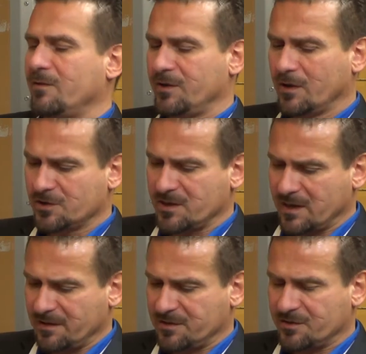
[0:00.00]
You also
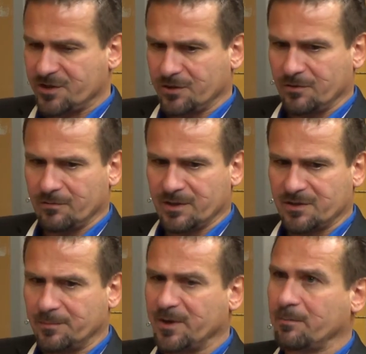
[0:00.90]
have to talk with
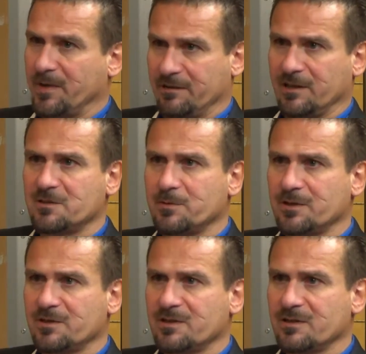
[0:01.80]
subject matter
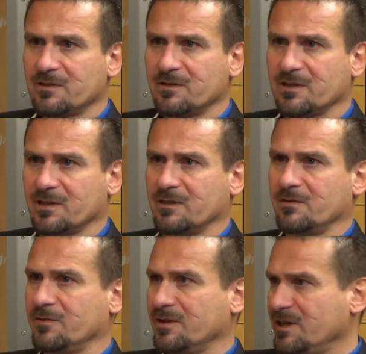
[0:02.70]
experts.
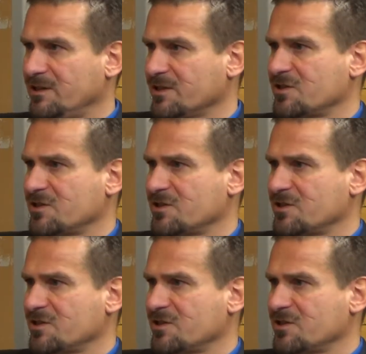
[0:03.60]
So you need this